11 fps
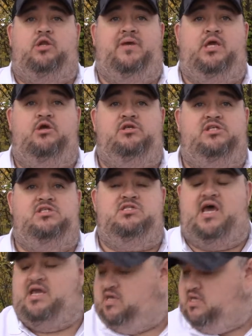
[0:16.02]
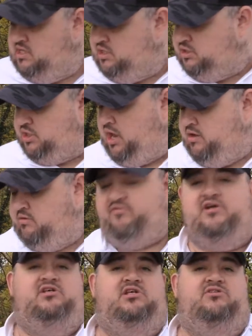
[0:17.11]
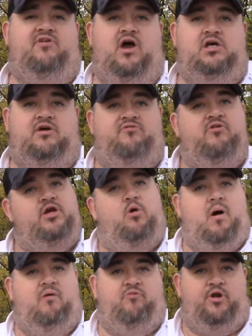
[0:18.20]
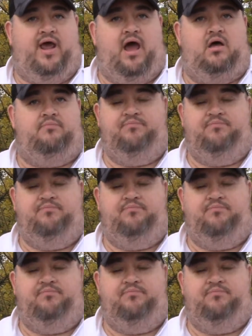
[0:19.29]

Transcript: be using today. So first things first, I've already got one rod out,